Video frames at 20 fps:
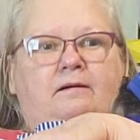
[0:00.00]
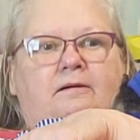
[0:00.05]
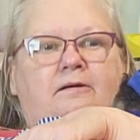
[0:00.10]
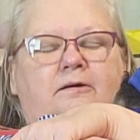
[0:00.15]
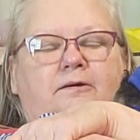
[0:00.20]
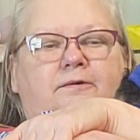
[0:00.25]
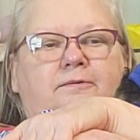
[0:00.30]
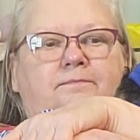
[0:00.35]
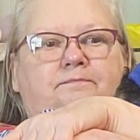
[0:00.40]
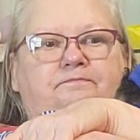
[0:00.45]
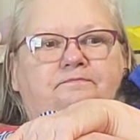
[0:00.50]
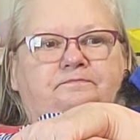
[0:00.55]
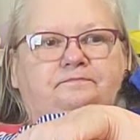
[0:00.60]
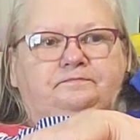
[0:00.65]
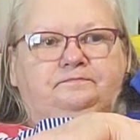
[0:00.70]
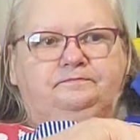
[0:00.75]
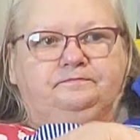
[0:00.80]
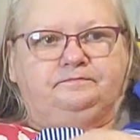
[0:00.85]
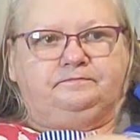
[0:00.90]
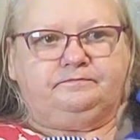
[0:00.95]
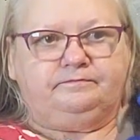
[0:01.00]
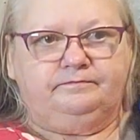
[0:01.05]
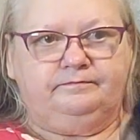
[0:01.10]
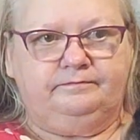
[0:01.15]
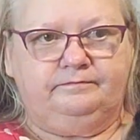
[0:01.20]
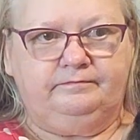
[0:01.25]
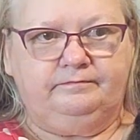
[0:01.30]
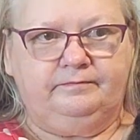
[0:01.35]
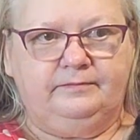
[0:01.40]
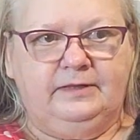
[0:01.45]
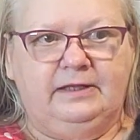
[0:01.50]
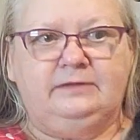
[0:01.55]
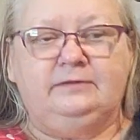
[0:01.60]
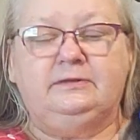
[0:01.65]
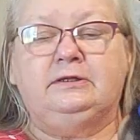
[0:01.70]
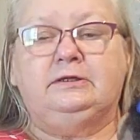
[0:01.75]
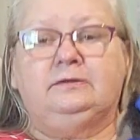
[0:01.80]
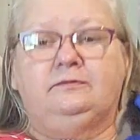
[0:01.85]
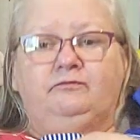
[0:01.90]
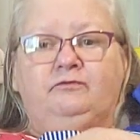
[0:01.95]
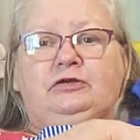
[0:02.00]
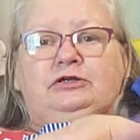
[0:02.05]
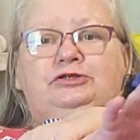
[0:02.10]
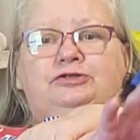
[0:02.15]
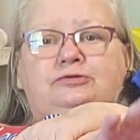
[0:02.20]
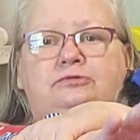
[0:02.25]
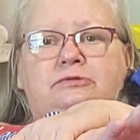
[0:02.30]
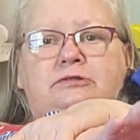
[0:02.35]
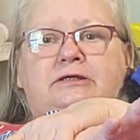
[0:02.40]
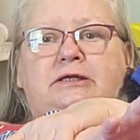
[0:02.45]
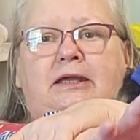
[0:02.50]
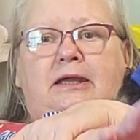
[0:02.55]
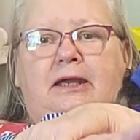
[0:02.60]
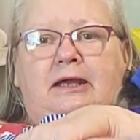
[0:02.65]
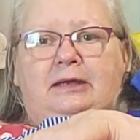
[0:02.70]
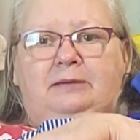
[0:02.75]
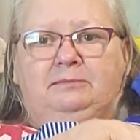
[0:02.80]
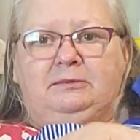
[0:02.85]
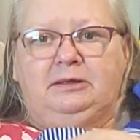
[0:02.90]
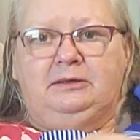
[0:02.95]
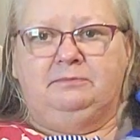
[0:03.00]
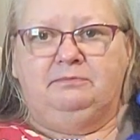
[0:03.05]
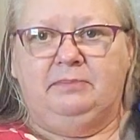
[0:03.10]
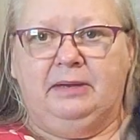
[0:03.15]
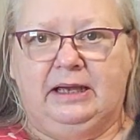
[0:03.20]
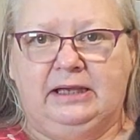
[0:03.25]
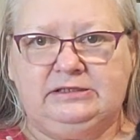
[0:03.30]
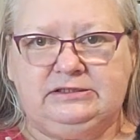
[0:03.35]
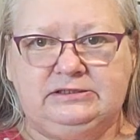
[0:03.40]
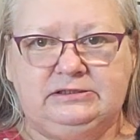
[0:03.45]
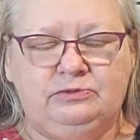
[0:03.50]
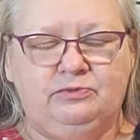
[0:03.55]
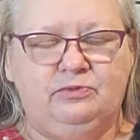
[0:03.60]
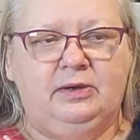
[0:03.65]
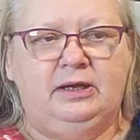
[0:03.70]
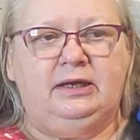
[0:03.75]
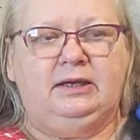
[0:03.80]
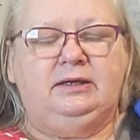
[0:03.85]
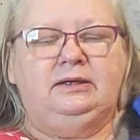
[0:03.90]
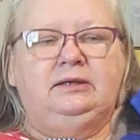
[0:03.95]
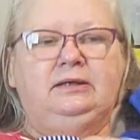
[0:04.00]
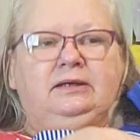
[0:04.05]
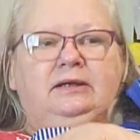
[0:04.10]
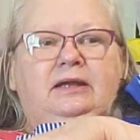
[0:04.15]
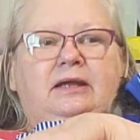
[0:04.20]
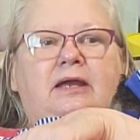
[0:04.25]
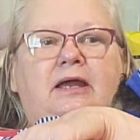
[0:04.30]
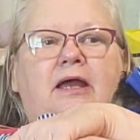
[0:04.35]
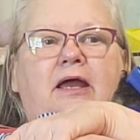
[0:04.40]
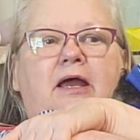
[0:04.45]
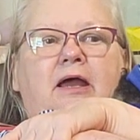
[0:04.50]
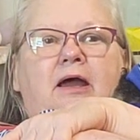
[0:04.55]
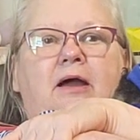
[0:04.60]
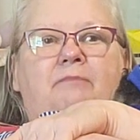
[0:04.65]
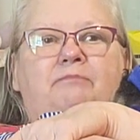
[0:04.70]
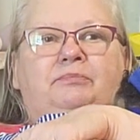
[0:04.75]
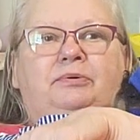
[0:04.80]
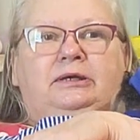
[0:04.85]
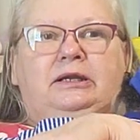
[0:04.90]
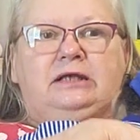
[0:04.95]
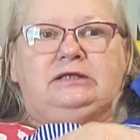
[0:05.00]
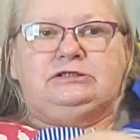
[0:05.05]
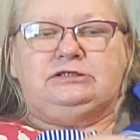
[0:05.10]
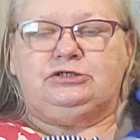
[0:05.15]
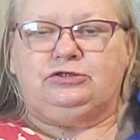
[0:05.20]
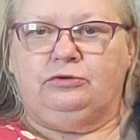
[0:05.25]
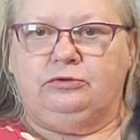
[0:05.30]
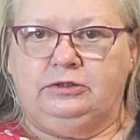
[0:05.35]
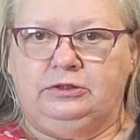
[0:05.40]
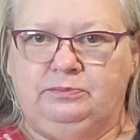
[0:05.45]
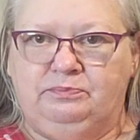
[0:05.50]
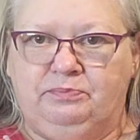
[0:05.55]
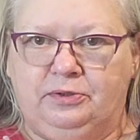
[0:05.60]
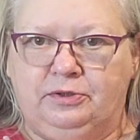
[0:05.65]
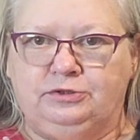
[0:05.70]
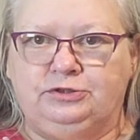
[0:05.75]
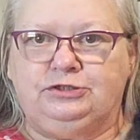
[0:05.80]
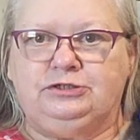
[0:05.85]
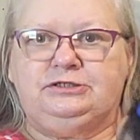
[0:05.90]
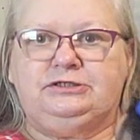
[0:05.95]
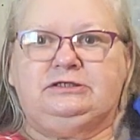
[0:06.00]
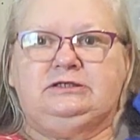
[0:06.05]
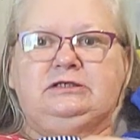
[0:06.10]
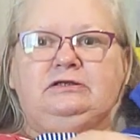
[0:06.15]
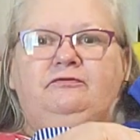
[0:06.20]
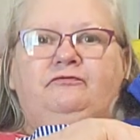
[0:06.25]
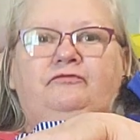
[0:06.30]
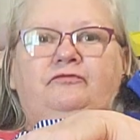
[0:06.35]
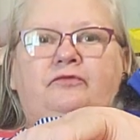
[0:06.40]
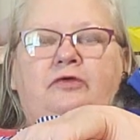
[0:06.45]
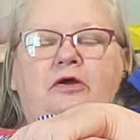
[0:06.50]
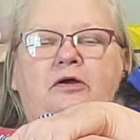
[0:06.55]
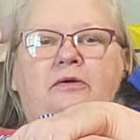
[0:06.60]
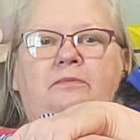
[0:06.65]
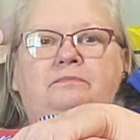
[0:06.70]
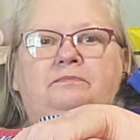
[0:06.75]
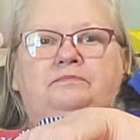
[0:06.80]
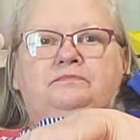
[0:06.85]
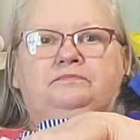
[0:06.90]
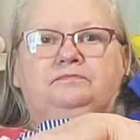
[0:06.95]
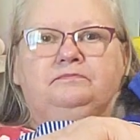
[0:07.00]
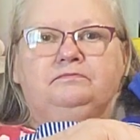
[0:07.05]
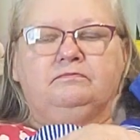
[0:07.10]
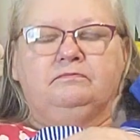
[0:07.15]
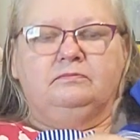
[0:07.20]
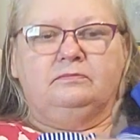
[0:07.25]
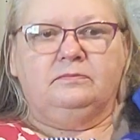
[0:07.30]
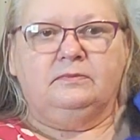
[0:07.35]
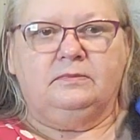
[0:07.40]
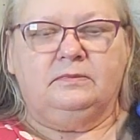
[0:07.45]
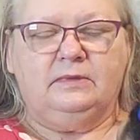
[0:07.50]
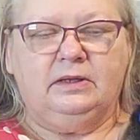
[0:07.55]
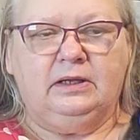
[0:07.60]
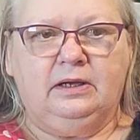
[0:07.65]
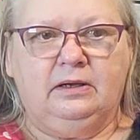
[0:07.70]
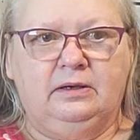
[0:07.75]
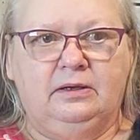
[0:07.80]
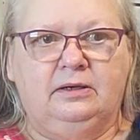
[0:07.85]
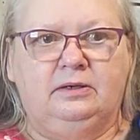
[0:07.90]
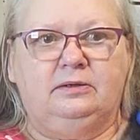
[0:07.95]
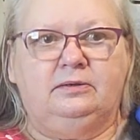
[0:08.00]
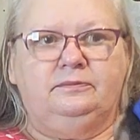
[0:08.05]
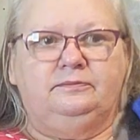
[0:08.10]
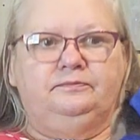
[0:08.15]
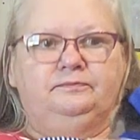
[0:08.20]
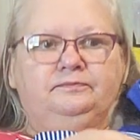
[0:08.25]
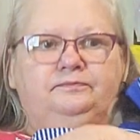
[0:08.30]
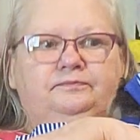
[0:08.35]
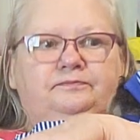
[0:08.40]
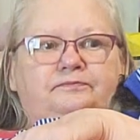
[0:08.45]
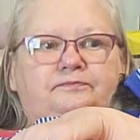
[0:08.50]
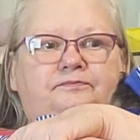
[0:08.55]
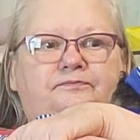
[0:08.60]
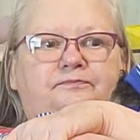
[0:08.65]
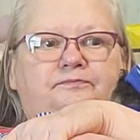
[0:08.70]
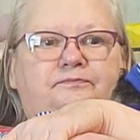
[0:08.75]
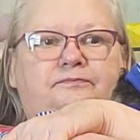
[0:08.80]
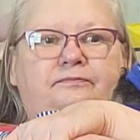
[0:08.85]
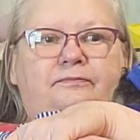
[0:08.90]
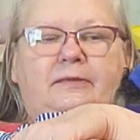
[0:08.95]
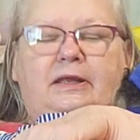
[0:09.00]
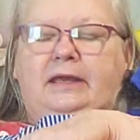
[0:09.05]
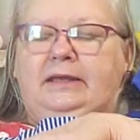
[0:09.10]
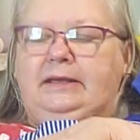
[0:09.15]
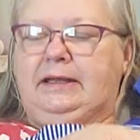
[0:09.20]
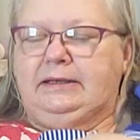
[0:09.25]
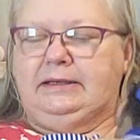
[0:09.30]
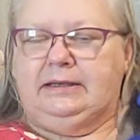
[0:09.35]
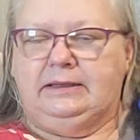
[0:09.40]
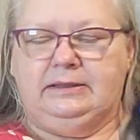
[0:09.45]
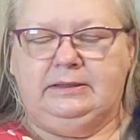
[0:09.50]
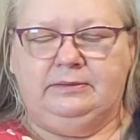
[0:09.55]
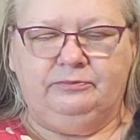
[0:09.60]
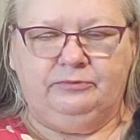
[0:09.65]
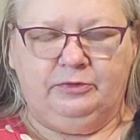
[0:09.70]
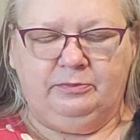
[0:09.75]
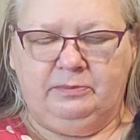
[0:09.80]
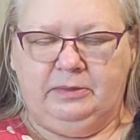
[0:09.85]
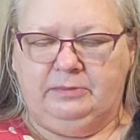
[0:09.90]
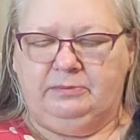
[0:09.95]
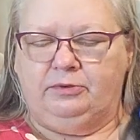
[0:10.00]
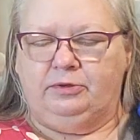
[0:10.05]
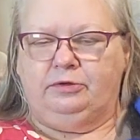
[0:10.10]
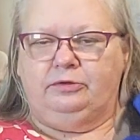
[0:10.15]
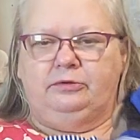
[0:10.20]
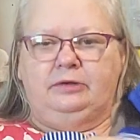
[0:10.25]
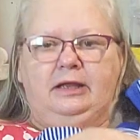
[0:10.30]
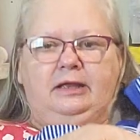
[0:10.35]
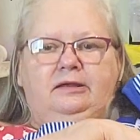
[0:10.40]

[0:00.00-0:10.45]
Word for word: um, then eventually Amy passed away. But I started purchasing from, um, and I can't even remember her